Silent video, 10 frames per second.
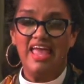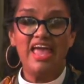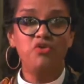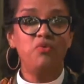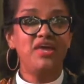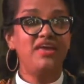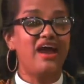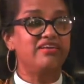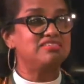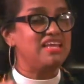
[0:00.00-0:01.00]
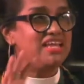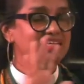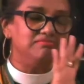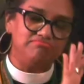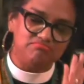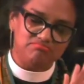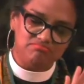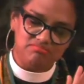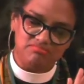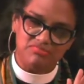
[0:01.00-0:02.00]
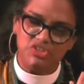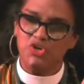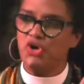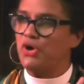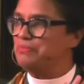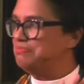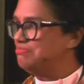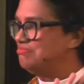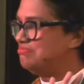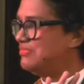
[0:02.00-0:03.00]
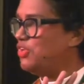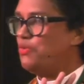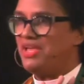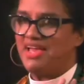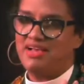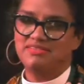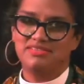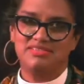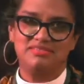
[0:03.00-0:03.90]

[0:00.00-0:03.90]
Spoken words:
And we are saying, don't come, no vengas.